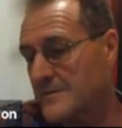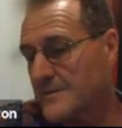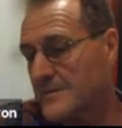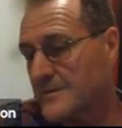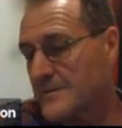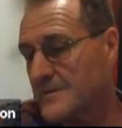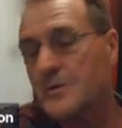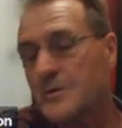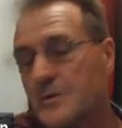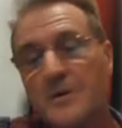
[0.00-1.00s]
the first
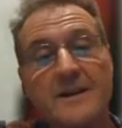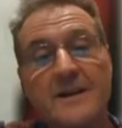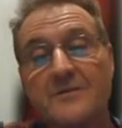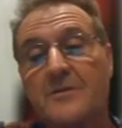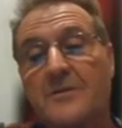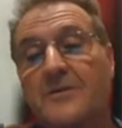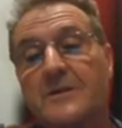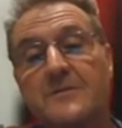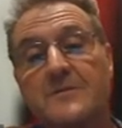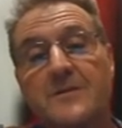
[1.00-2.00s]
book I did had
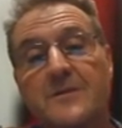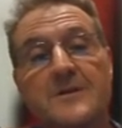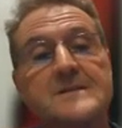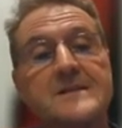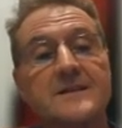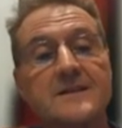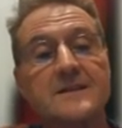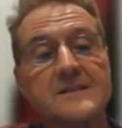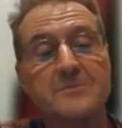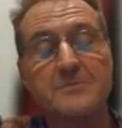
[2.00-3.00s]
130 photos in
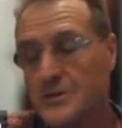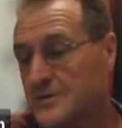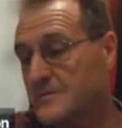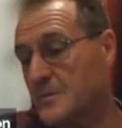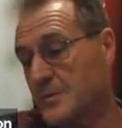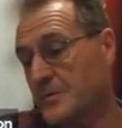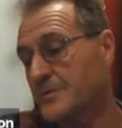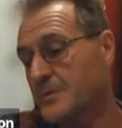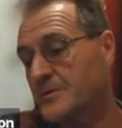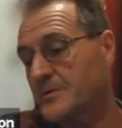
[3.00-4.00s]
it, and it's a beautiful
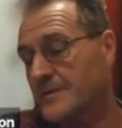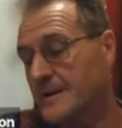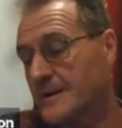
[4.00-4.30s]
book, beautifully